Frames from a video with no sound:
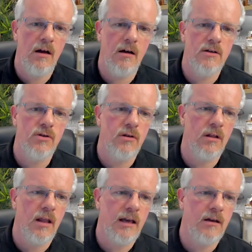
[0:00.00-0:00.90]
So the
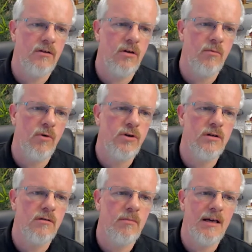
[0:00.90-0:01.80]
link to
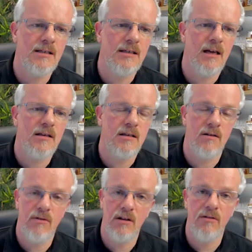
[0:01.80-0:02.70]
emotion makes sense.
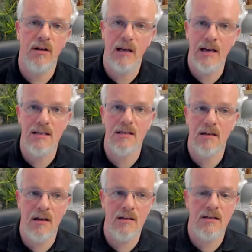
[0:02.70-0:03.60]
It really, really is.
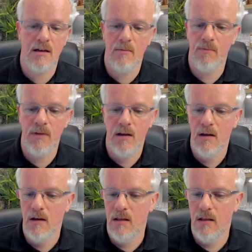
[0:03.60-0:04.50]
It's the
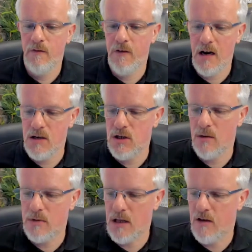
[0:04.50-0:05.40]

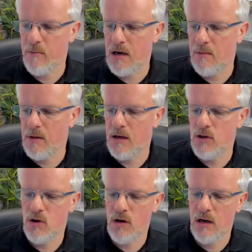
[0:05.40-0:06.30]
friendships that I've been able to
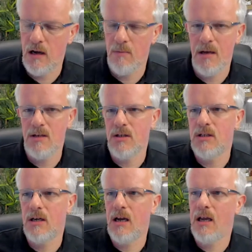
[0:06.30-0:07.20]
enjoy. I mentioned
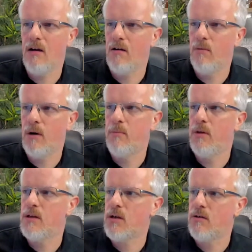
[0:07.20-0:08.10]
tonight when I put
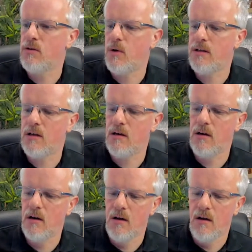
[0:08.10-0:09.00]
this out on Twitter,
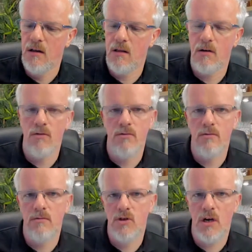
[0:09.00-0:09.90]
there are no
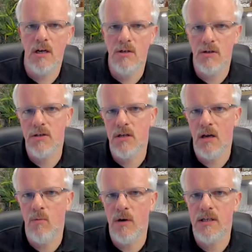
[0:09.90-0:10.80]
strangers
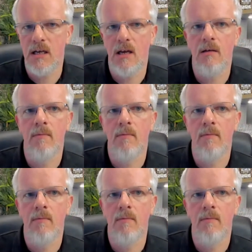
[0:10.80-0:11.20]
in whiskey.